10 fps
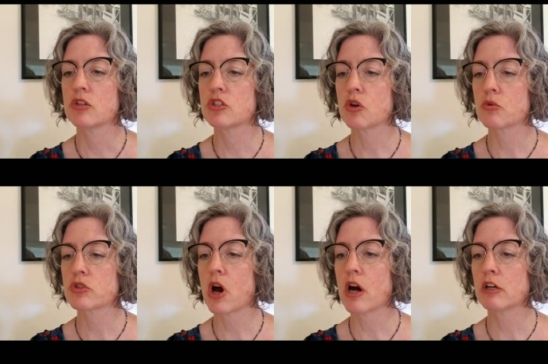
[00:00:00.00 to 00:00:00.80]
don't
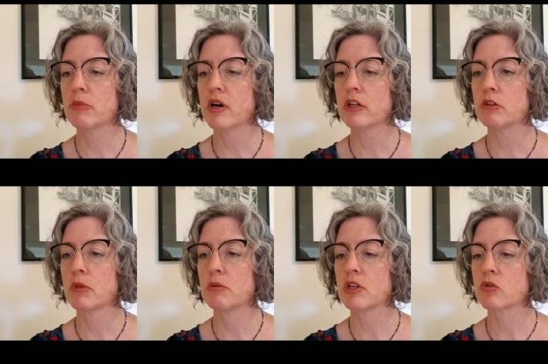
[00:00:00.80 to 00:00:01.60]
talk about it, you
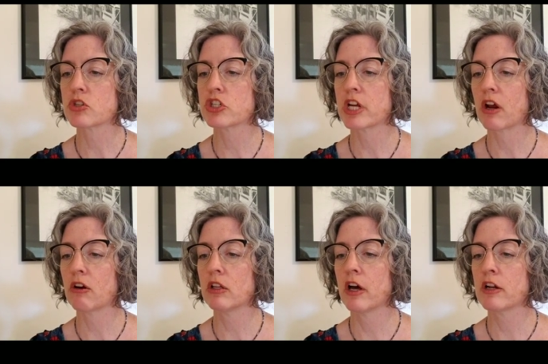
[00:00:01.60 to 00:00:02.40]
maybe don't share
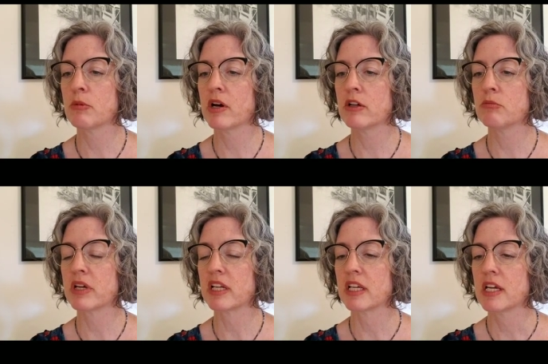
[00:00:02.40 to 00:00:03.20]
a lot about it,
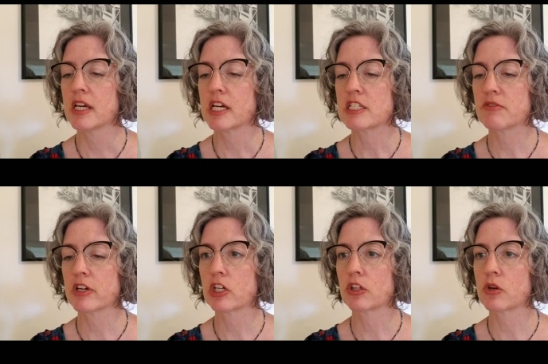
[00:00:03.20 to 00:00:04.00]
but it's very
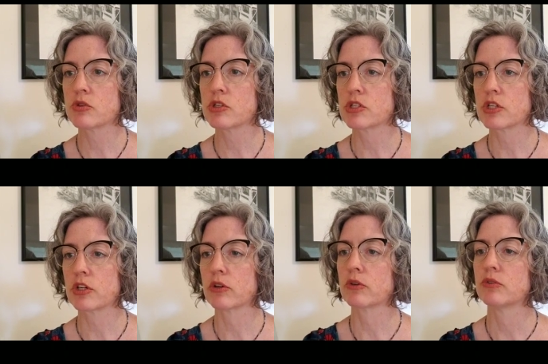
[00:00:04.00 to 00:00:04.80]
close to
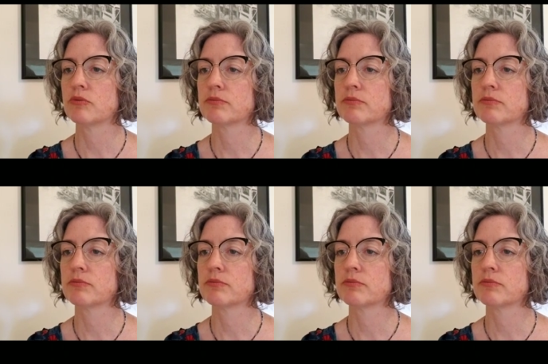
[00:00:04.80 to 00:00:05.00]
you.